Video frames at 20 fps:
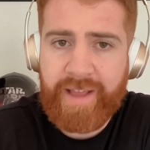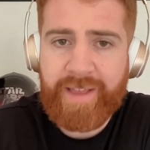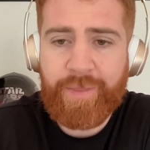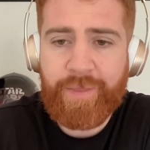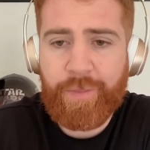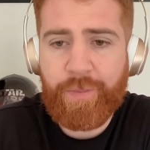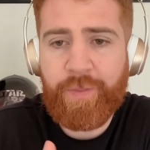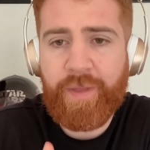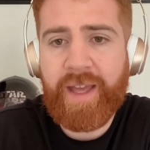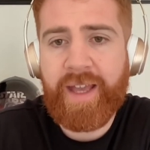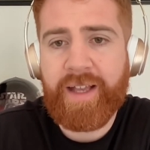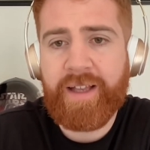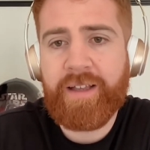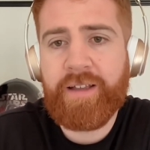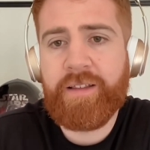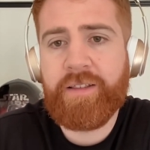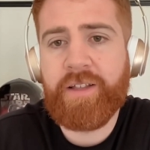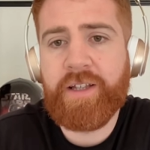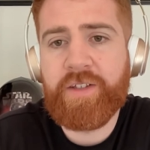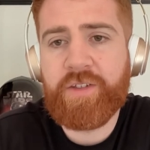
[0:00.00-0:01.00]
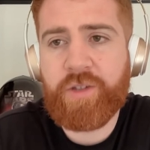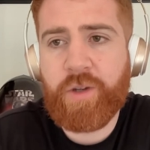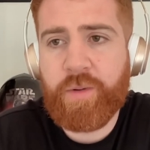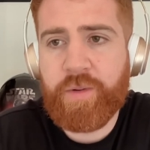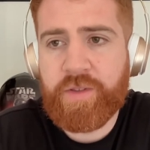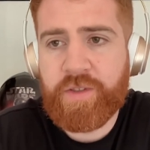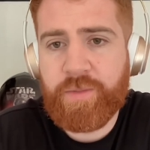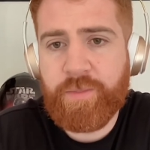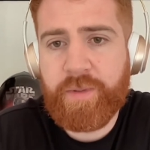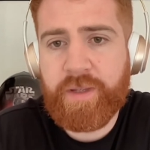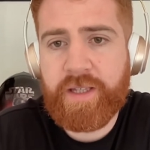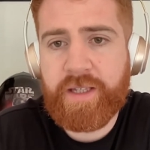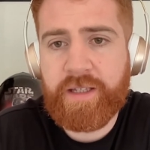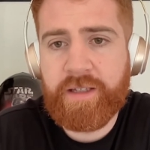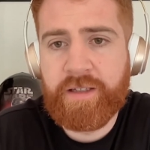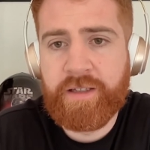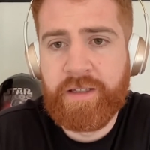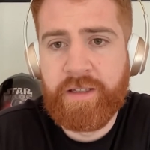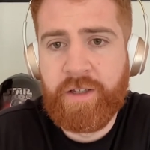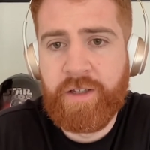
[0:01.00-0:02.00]
thing that is going to be
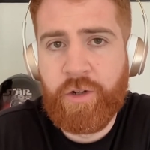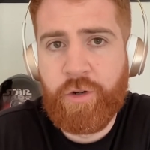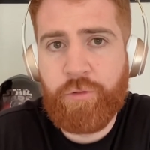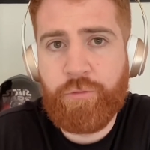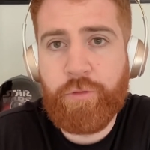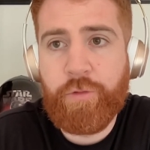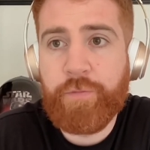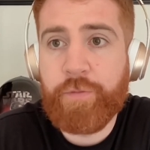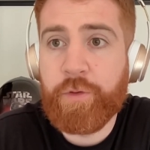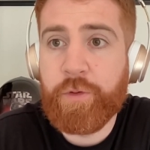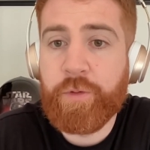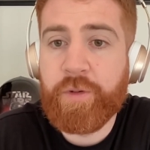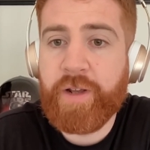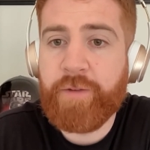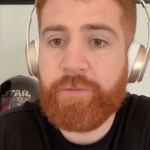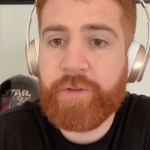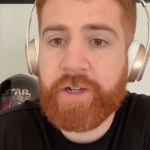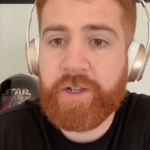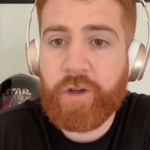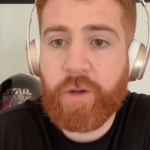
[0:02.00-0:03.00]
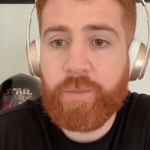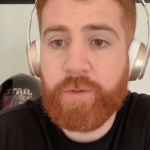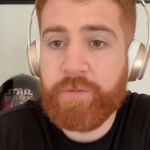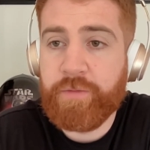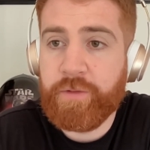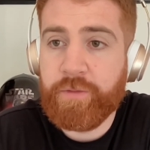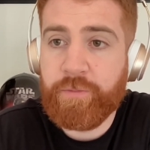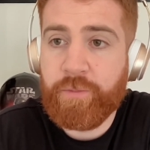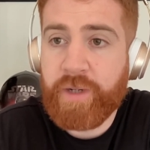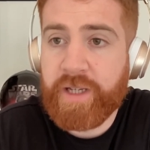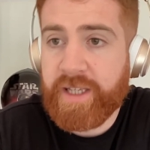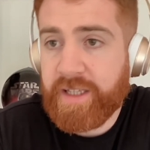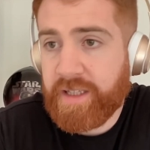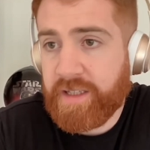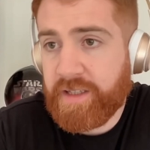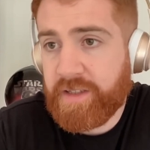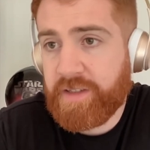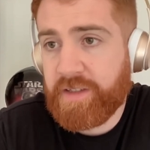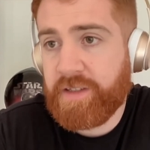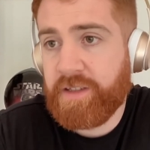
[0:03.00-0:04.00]
reviewed every couple of
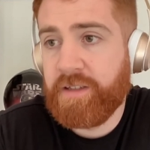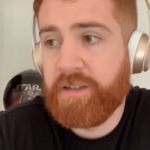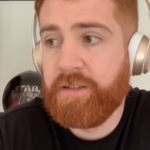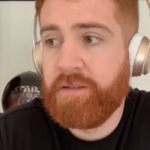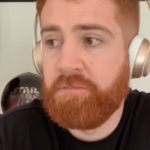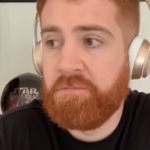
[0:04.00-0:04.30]
weeks,